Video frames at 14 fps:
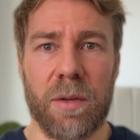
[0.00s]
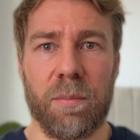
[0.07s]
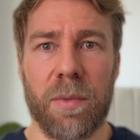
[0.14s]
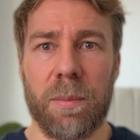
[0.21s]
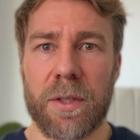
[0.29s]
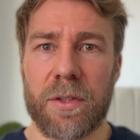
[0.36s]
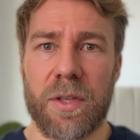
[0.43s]
that
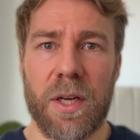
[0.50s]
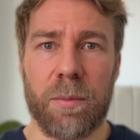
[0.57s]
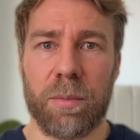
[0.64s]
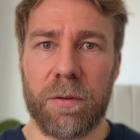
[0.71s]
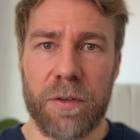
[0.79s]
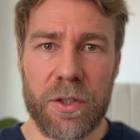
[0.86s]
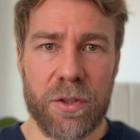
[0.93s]
mimics how
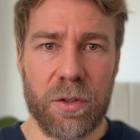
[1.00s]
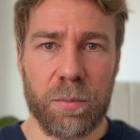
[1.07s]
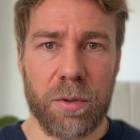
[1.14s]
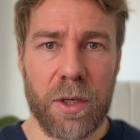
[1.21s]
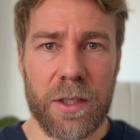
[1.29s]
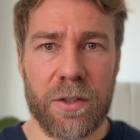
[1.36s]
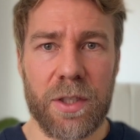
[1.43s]
professional
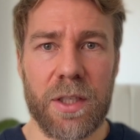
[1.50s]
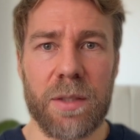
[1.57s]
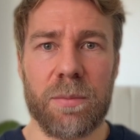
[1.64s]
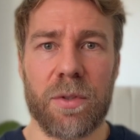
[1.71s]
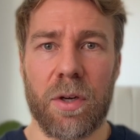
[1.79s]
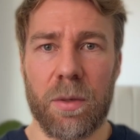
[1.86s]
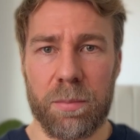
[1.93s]
product
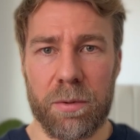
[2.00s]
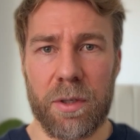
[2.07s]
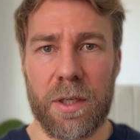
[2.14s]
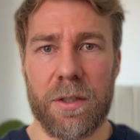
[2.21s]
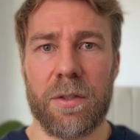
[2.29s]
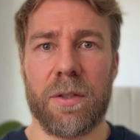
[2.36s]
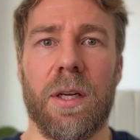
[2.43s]
teams
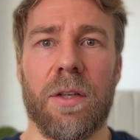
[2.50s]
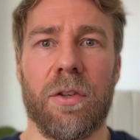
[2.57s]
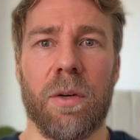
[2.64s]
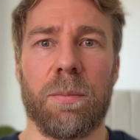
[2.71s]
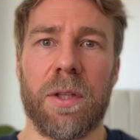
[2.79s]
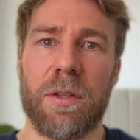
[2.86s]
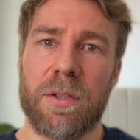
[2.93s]
operate,
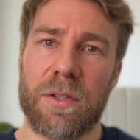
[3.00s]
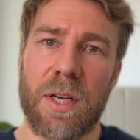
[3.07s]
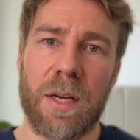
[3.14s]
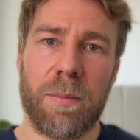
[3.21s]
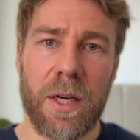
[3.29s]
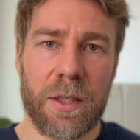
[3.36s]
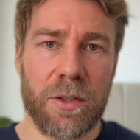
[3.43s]
adopting the
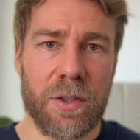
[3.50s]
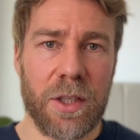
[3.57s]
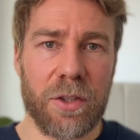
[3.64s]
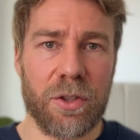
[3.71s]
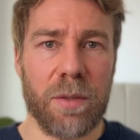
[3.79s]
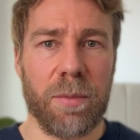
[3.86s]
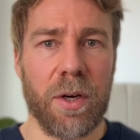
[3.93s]
same
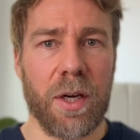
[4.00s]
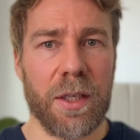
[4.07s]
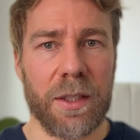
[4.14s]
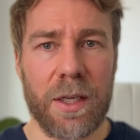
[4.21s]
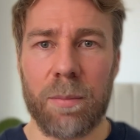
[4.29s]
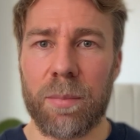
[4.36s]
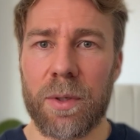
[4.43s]
architecture behind
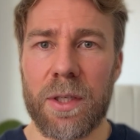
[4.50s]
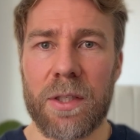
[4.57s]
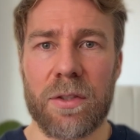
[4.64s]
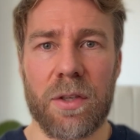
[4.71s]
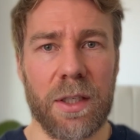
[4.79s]
companies